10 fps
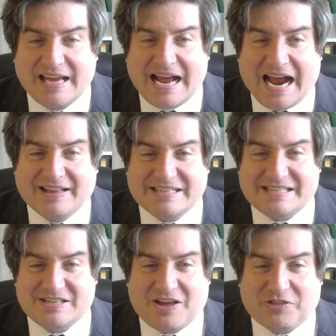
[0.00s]
And this
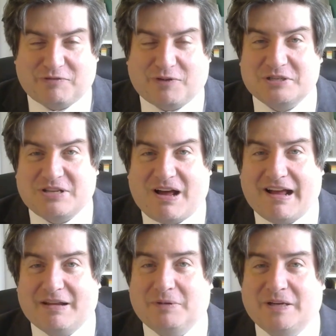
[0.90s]
is not the first
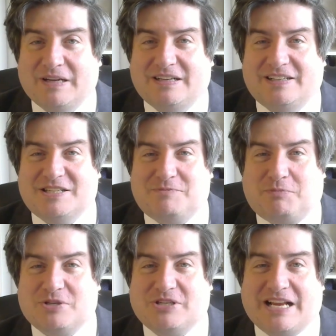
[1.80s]
time this
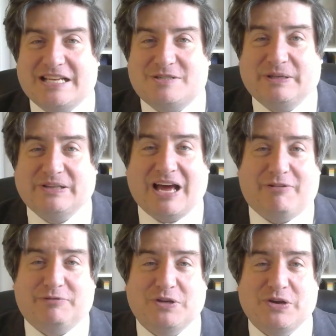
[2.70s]
person has been
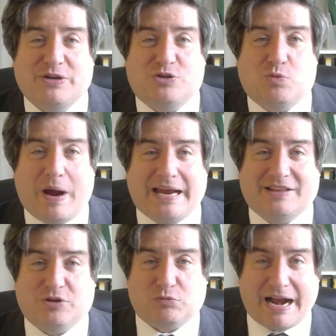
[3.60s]
left to wait
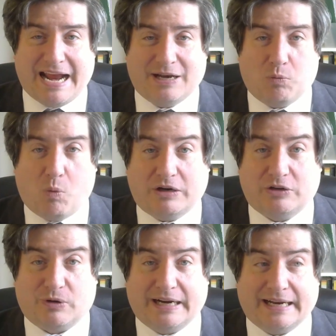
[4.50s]
in the rain,
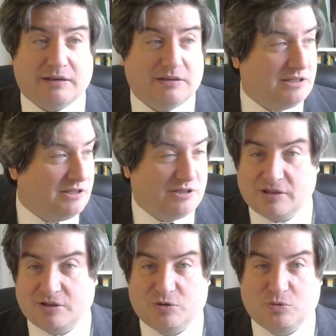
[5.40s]
wondering,
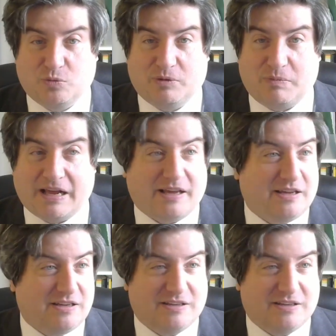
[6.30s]
will my